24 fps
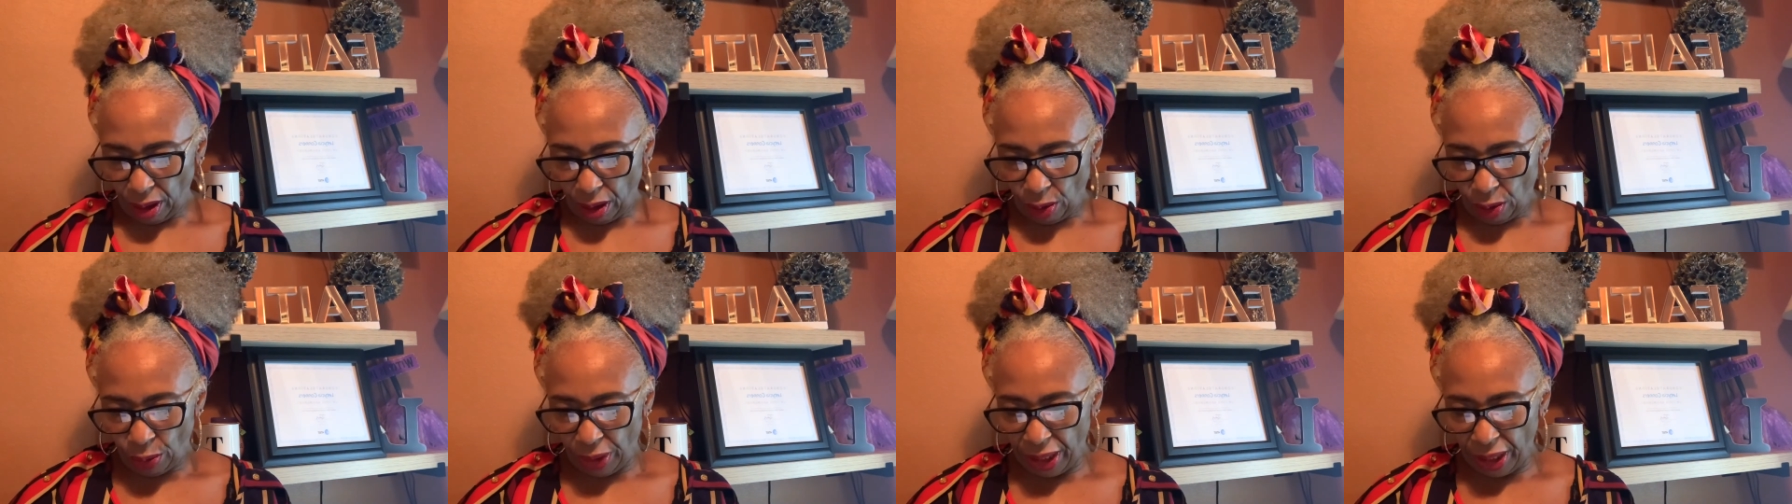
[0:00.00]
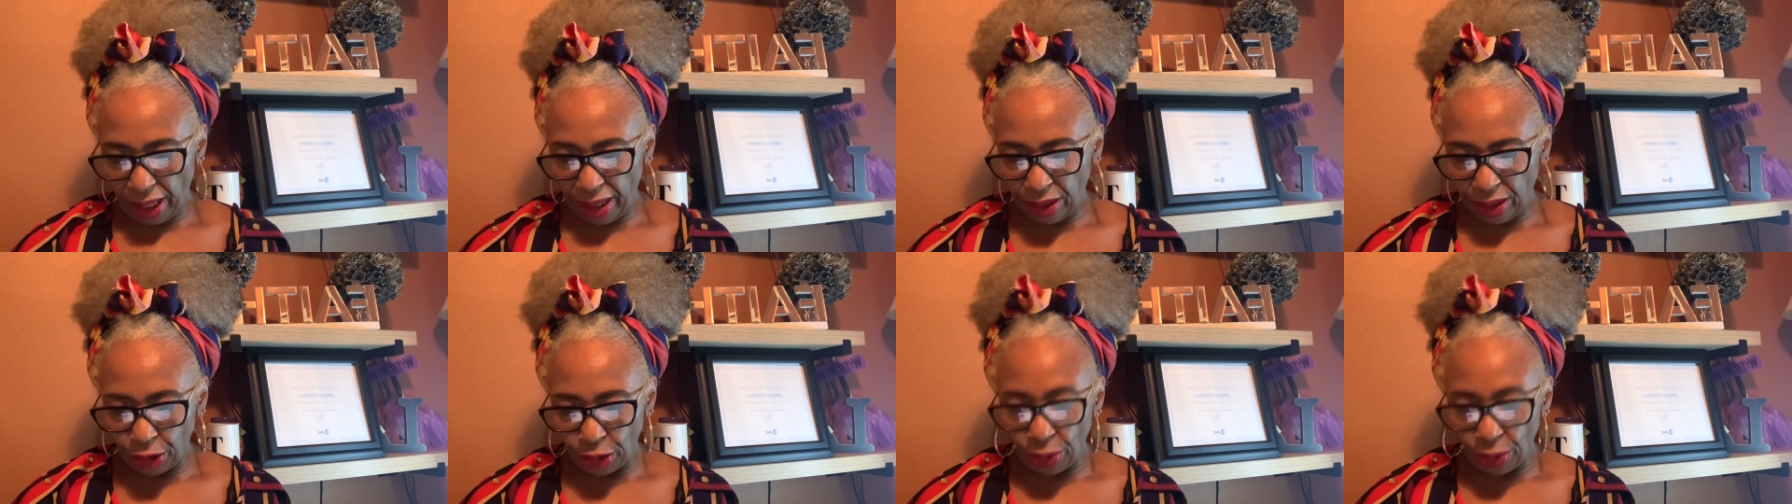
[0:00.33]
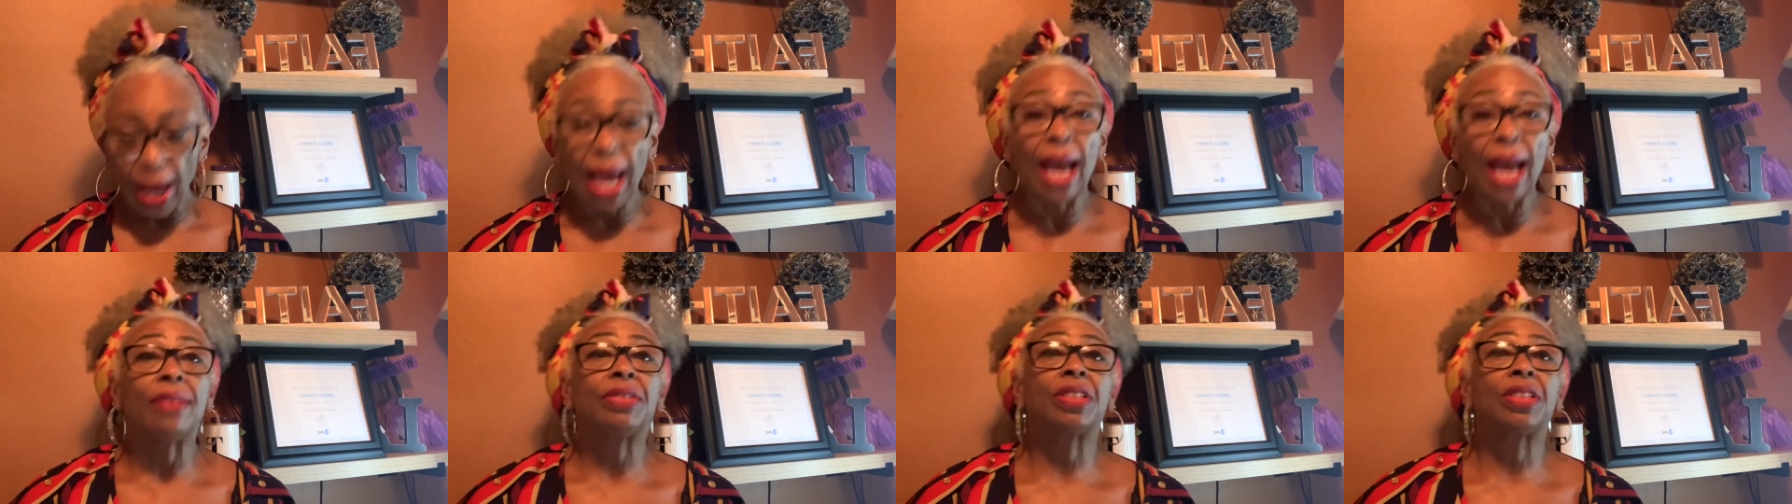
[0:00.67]
We do
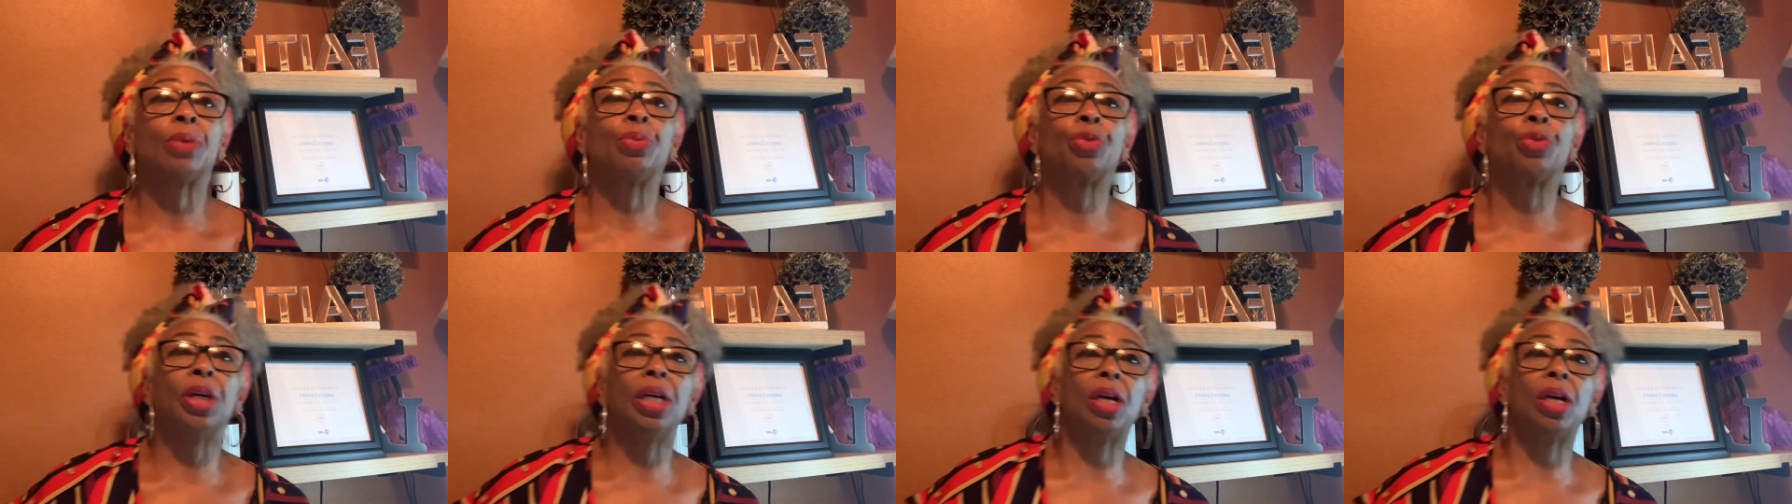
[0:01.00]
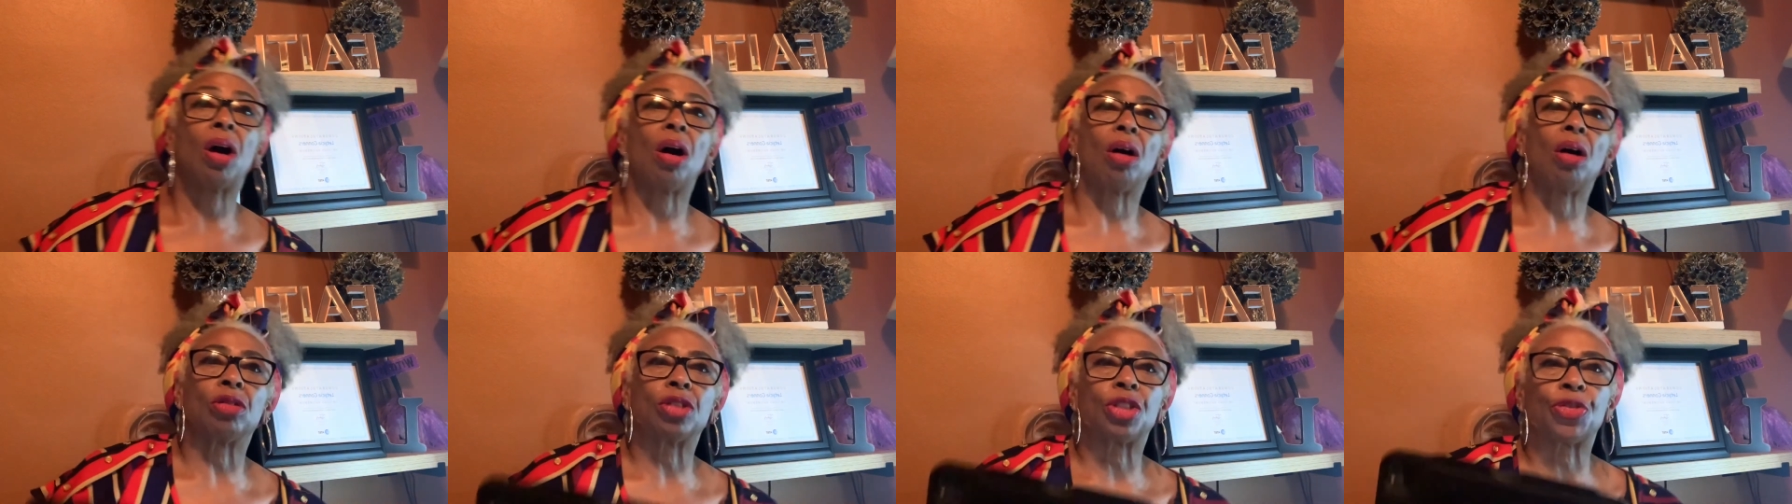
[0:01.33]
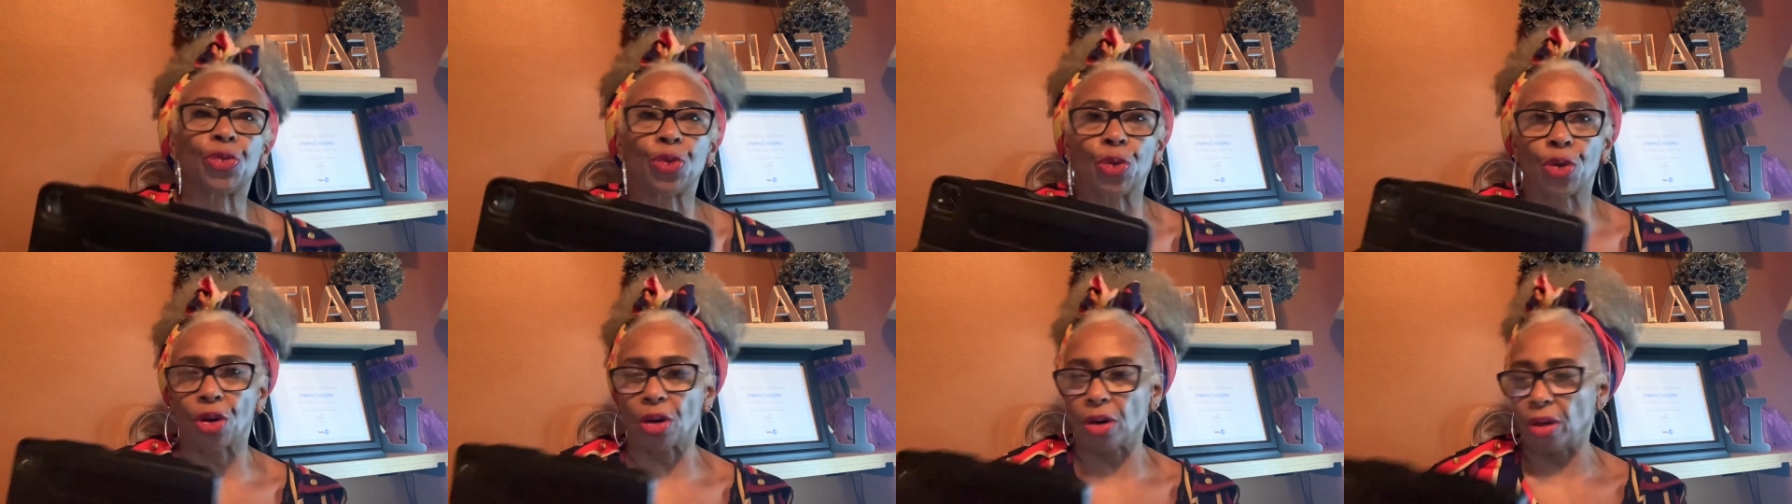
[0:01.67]
have some recalls
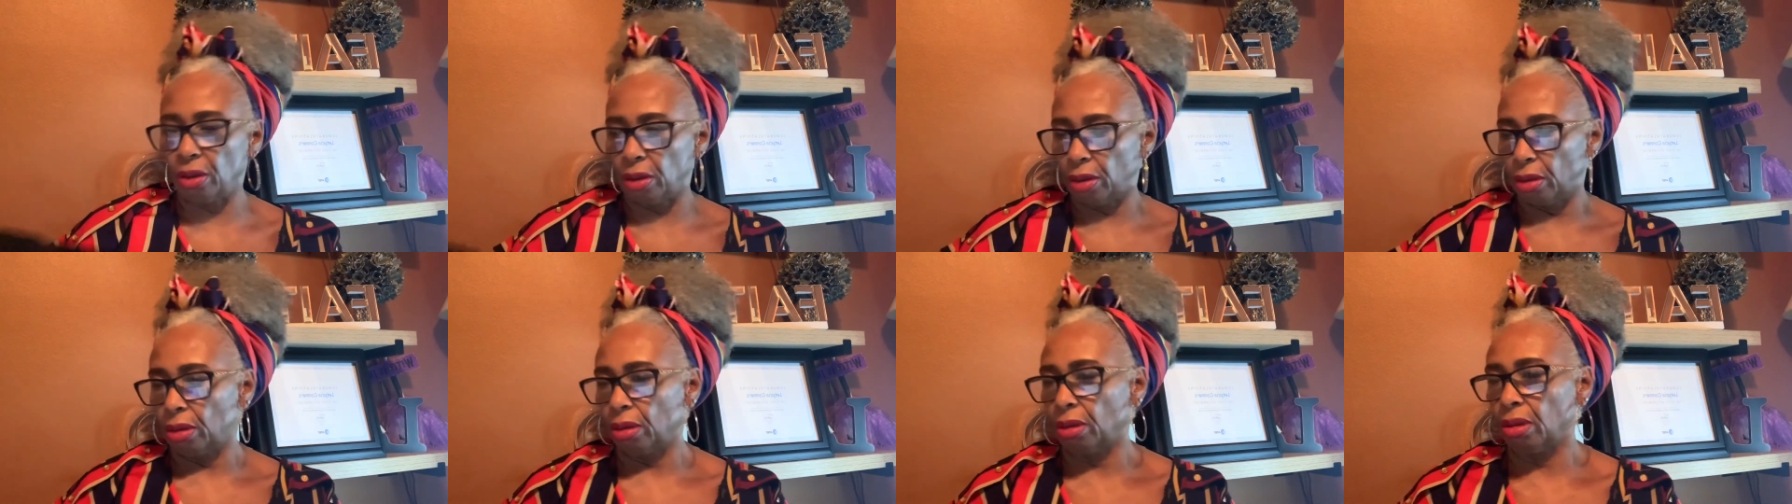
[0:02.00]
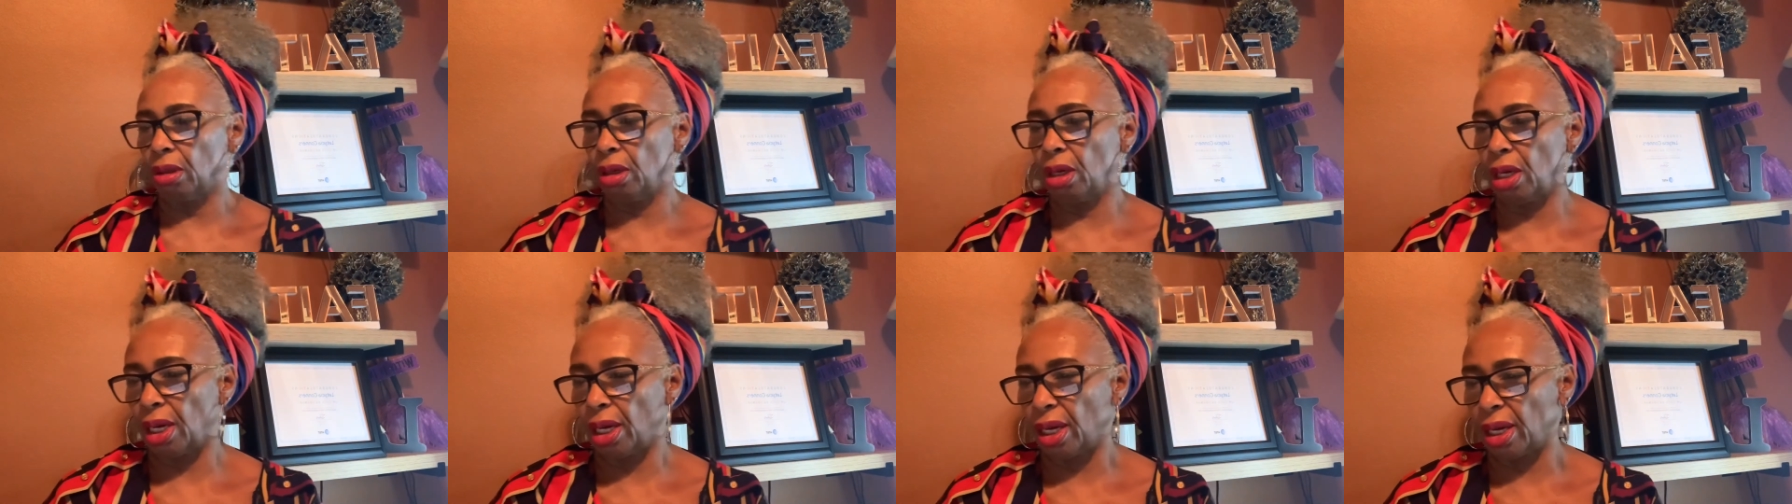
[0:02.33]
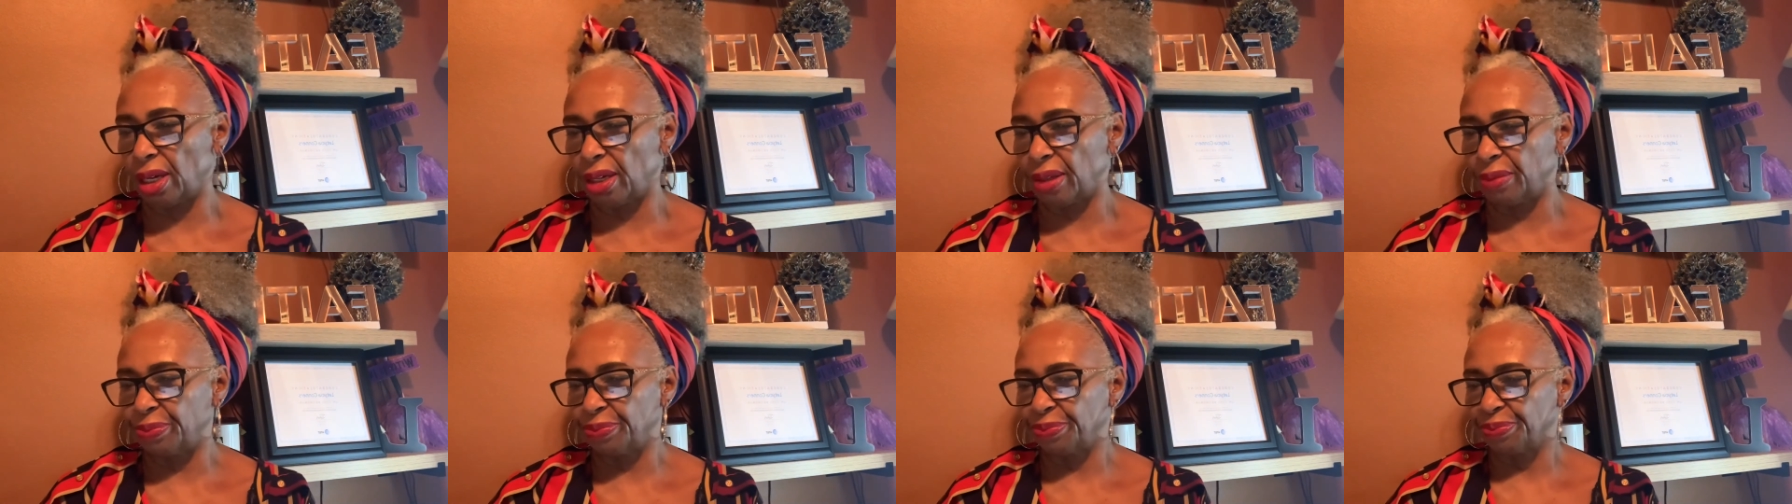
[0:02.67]
for
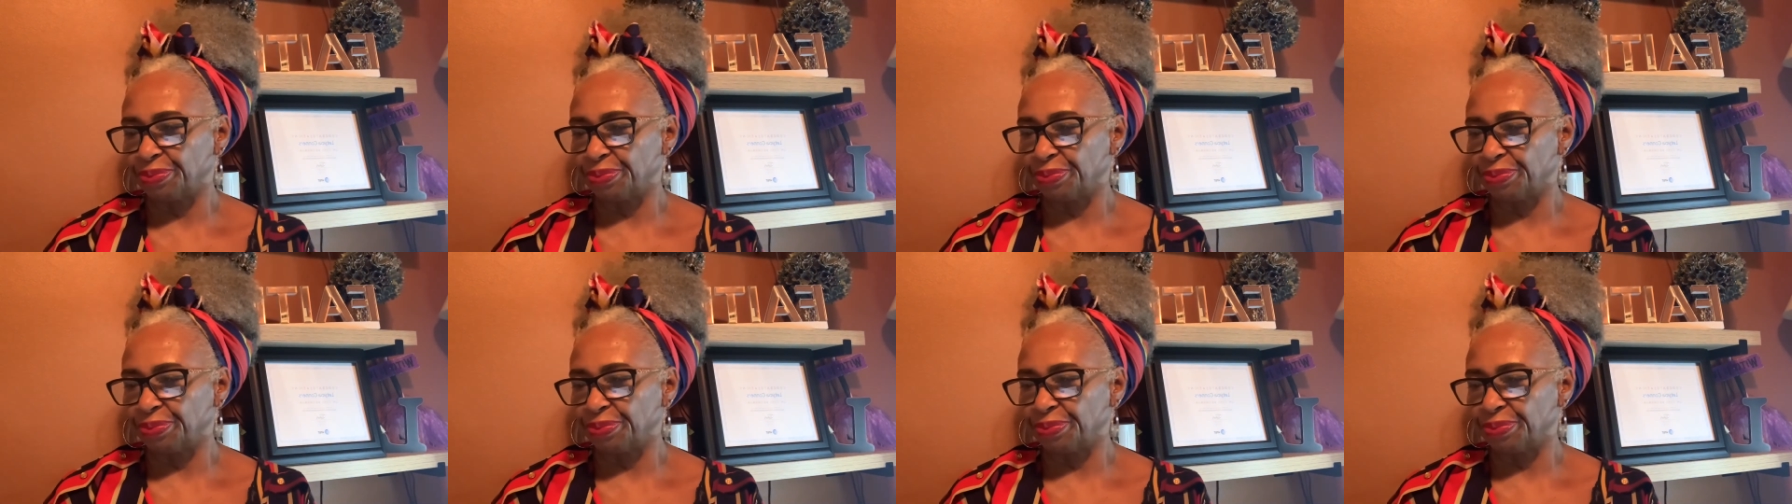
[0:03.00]
um,